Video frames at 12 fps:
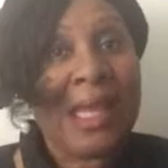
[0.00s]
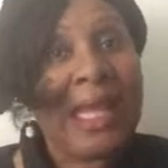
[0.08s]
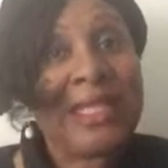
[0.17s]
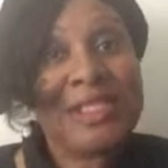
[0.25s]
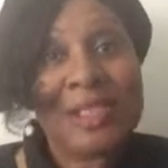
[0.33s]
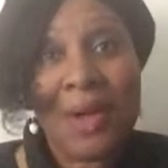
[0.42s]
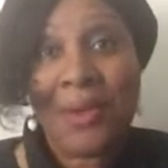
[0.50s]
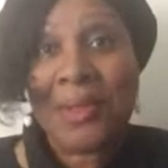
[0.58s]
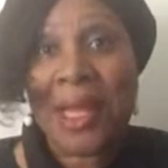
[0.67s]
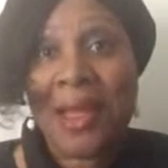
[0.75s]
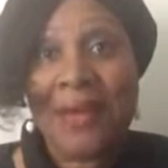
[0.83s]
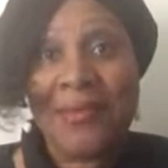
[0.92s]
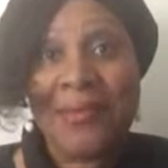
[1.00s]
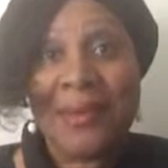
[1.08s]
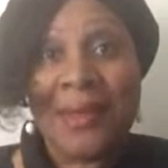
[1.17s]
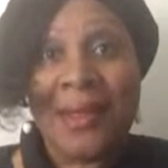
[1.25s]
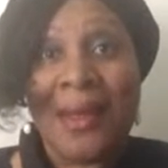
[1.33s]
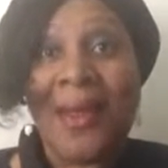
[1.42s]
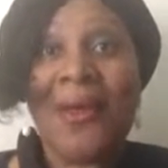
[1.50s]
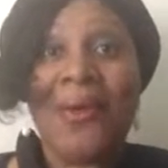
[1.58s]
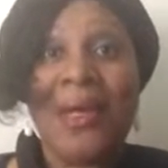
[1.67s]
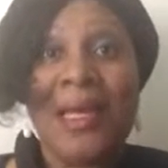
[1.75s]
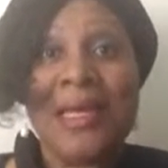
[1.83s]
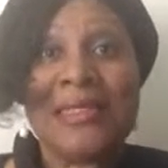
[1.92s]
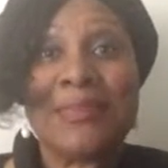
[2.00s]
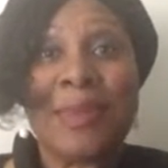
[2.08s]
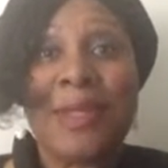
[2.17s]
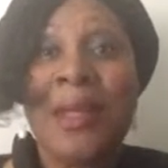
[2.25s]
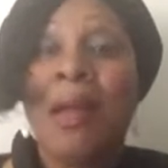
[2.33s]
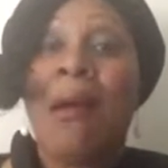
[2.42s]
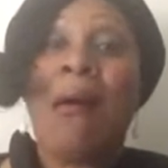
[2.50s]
And sure enough, her husband